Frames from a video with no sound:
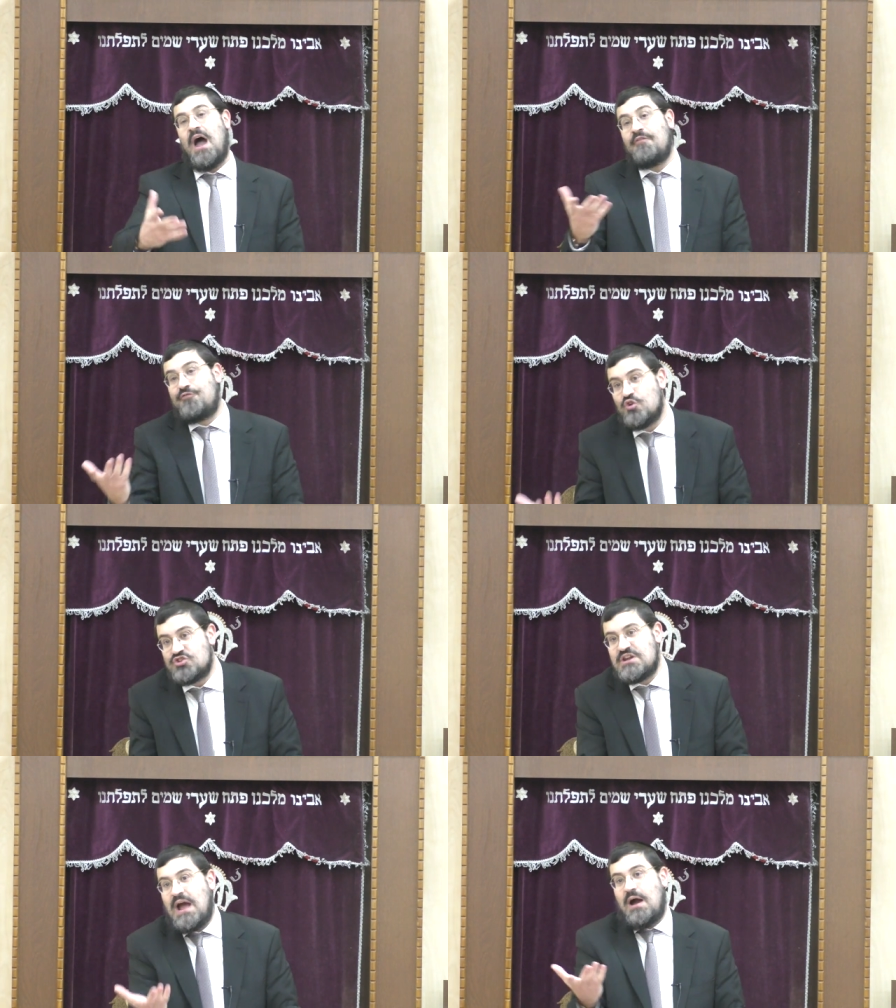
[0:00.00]

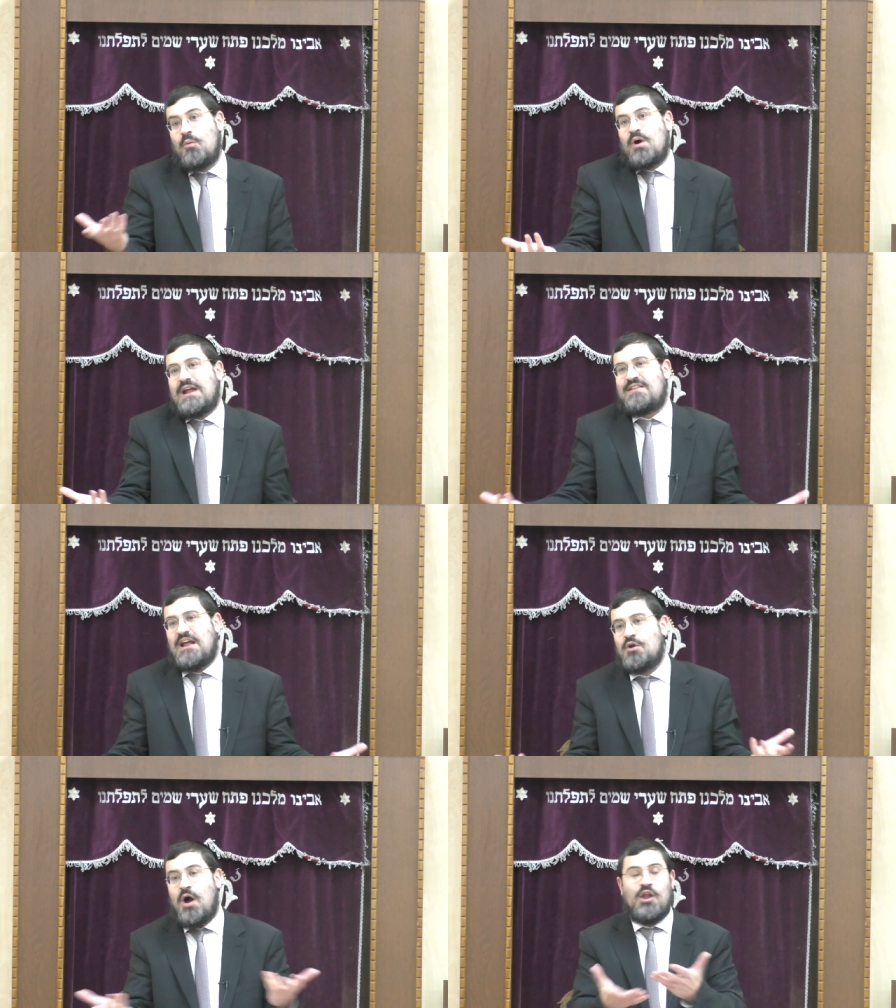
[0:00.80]
Unfortunately, what can I
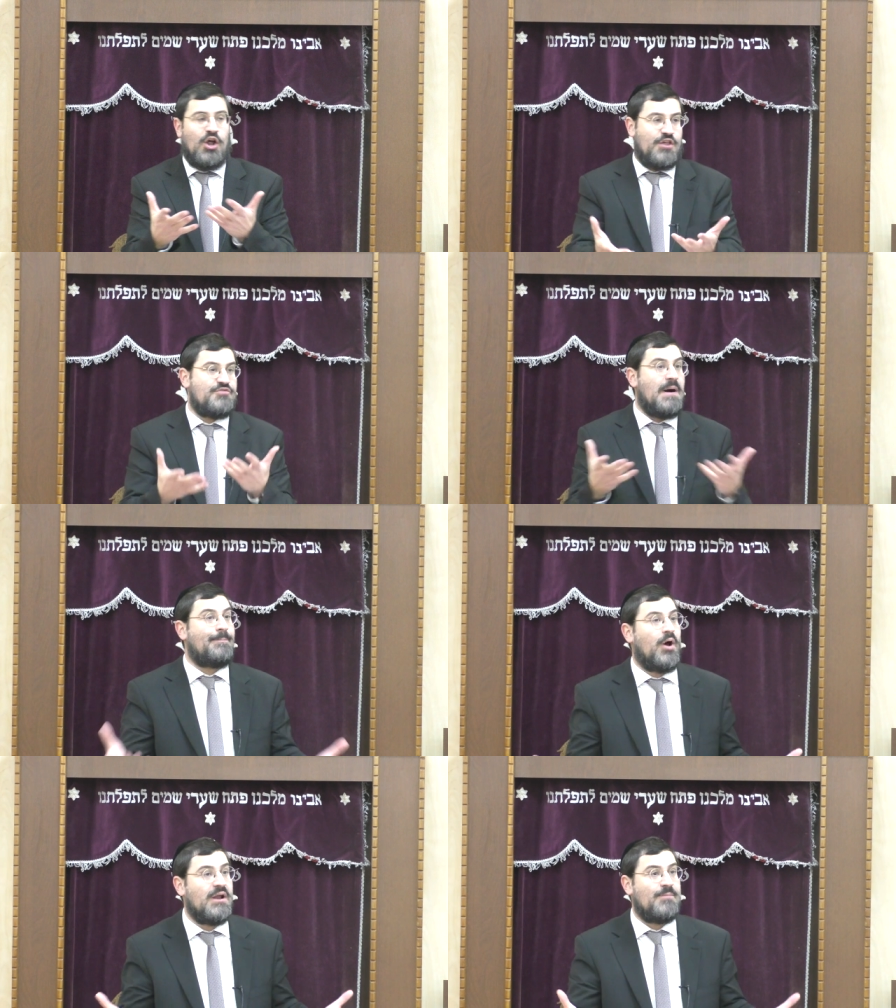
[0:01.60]
tell you? A lot of the
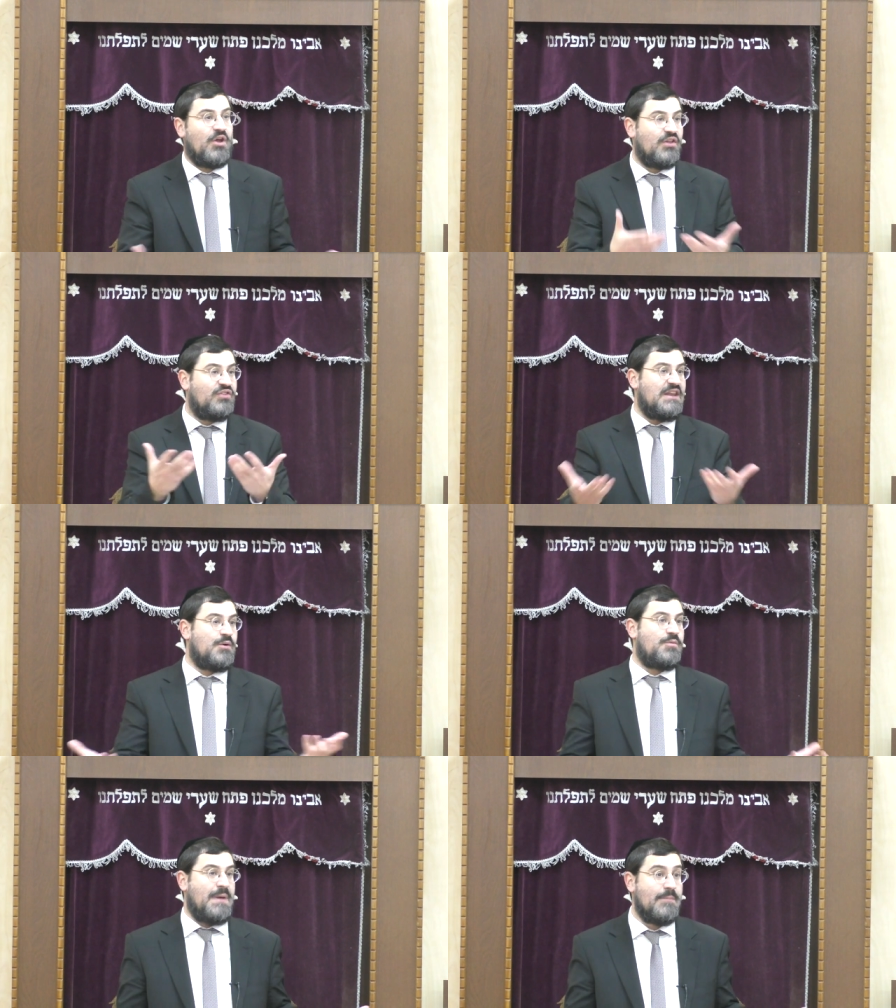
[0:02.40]
rabbonim that are
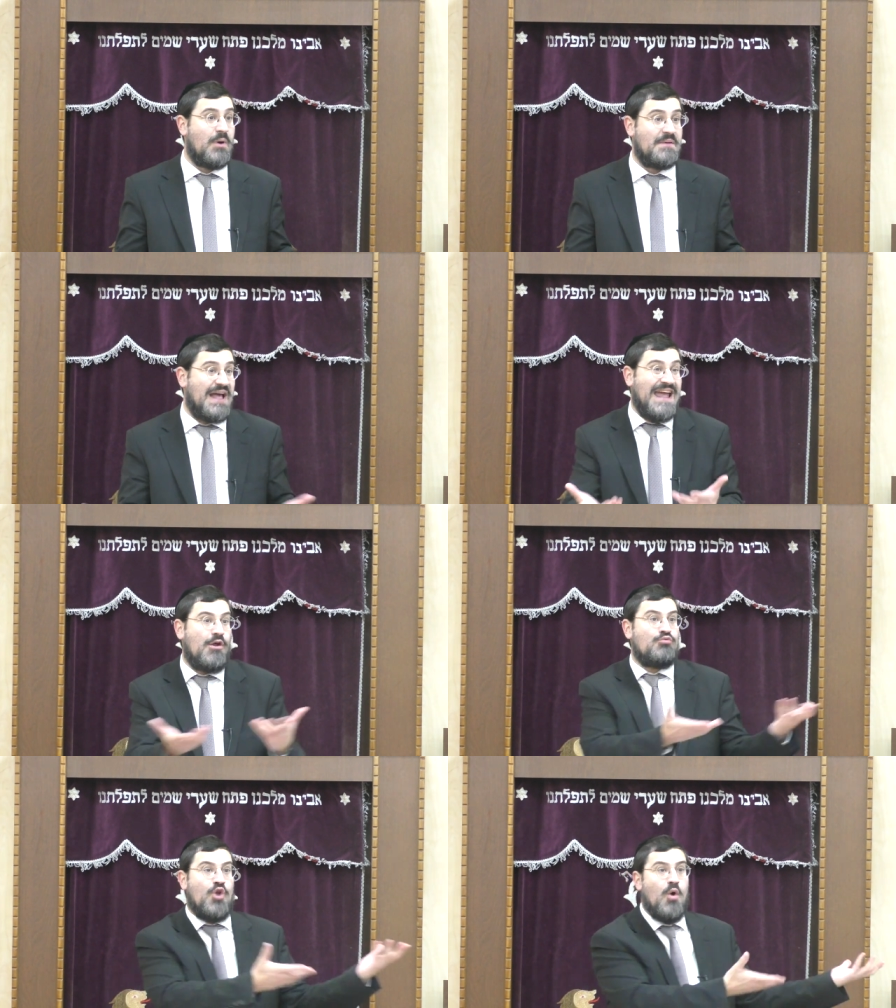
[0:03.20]
dealing with baby wipes, I
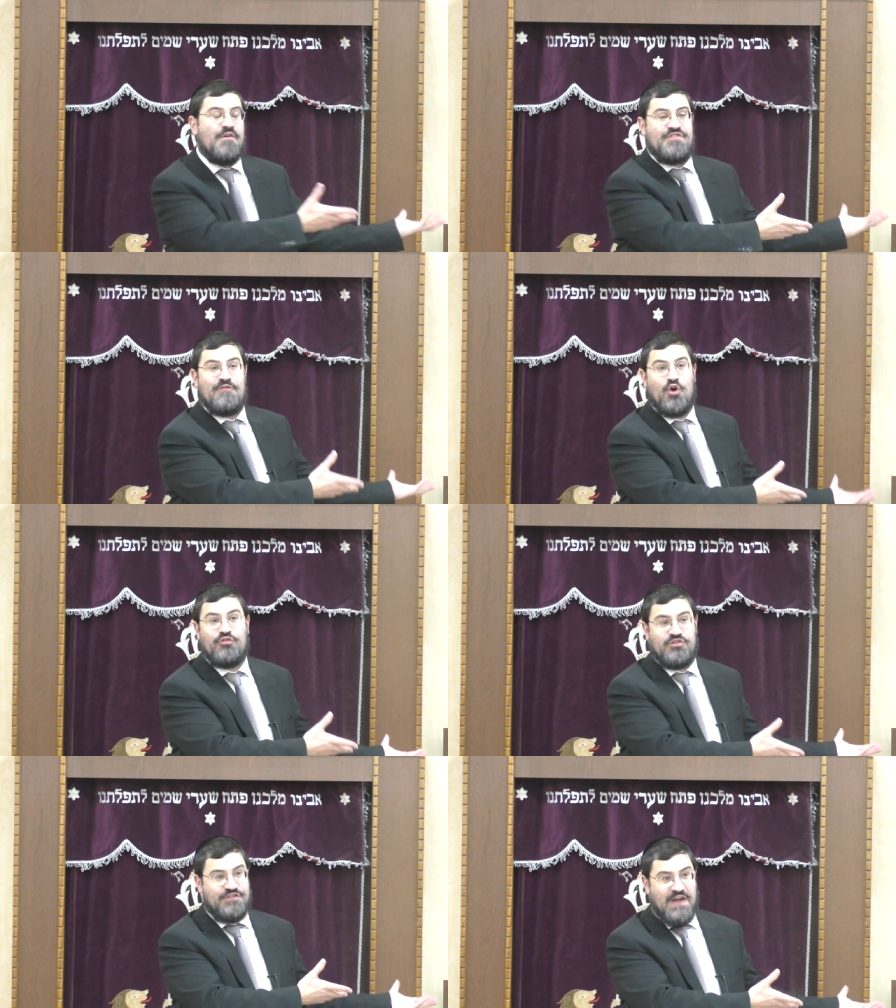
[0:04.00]
don't know if they've
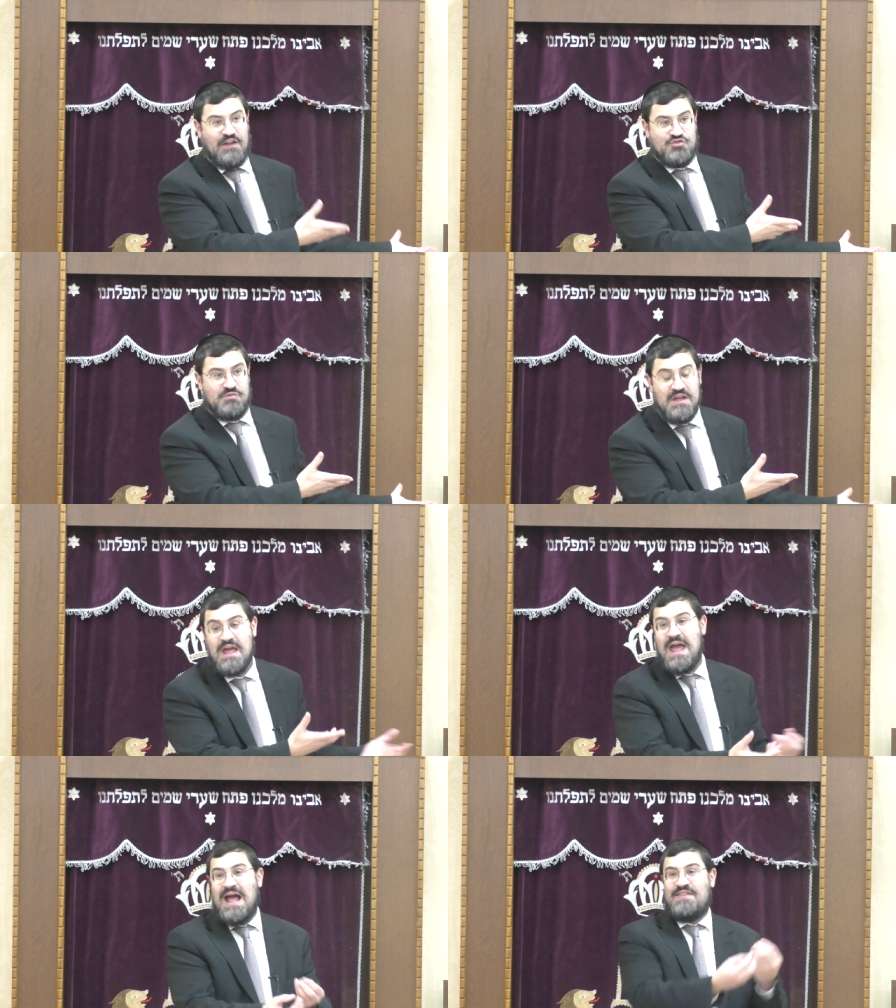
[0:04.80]
gone to the factory
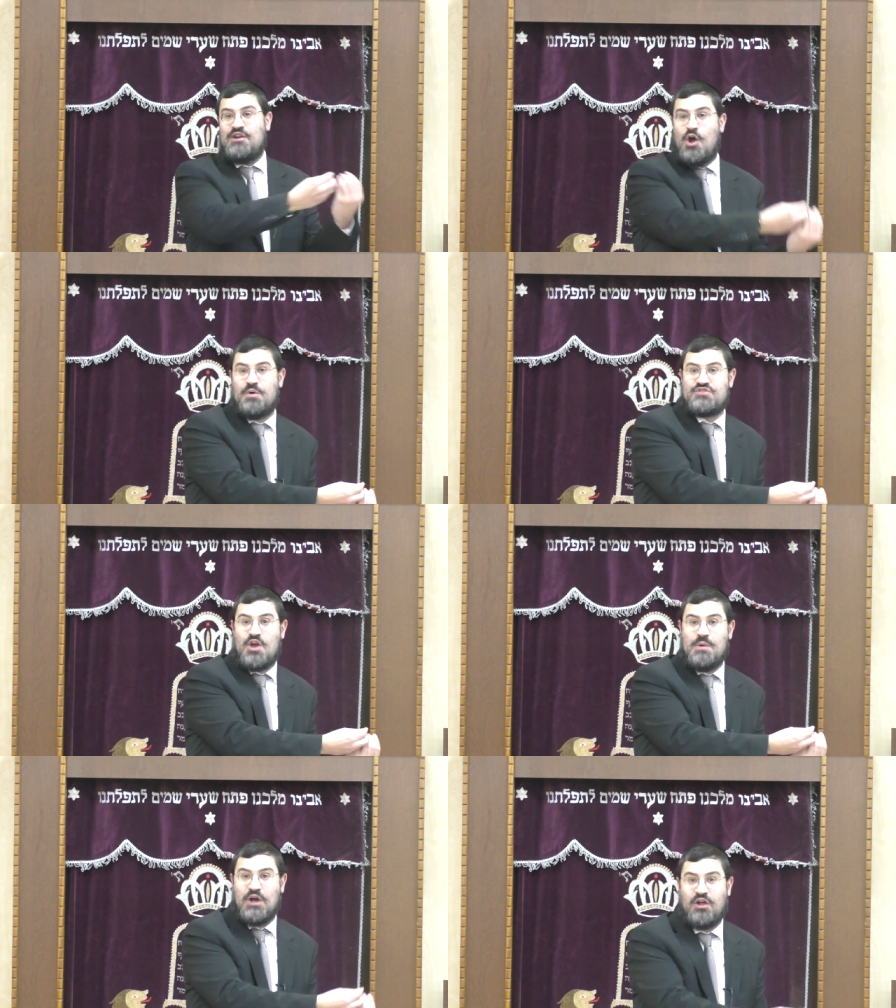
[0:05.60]
and they know what's
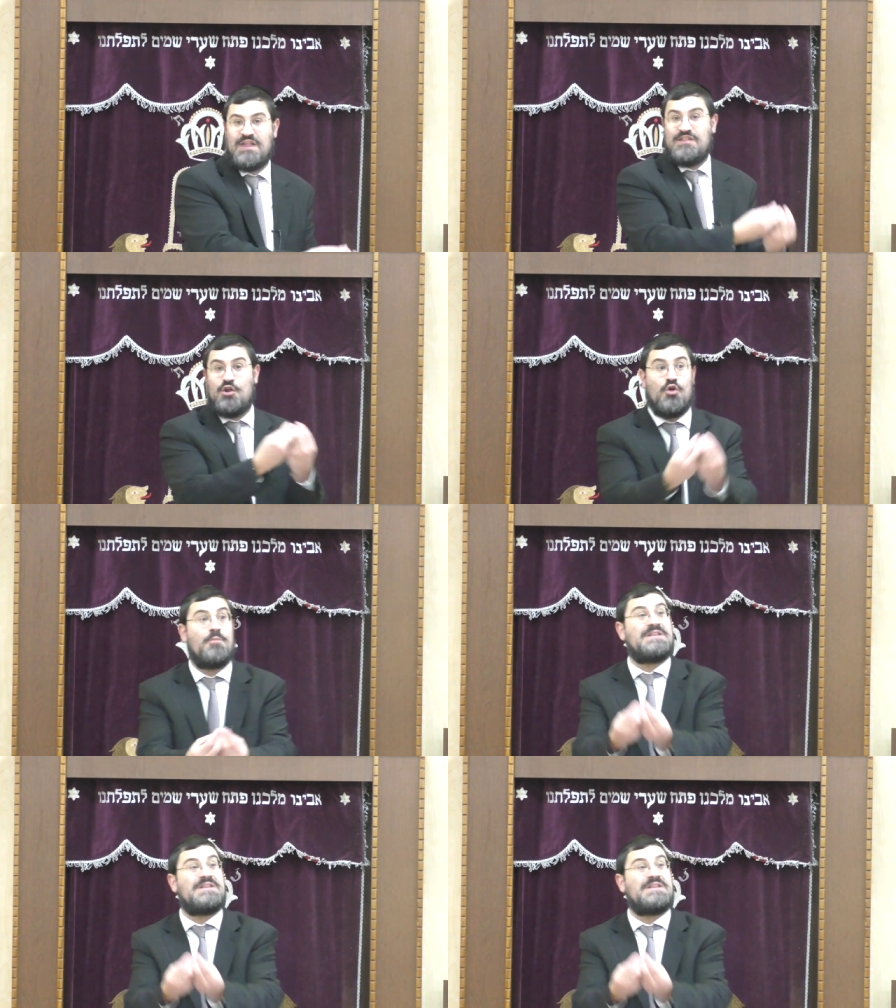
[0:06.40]
going on and they know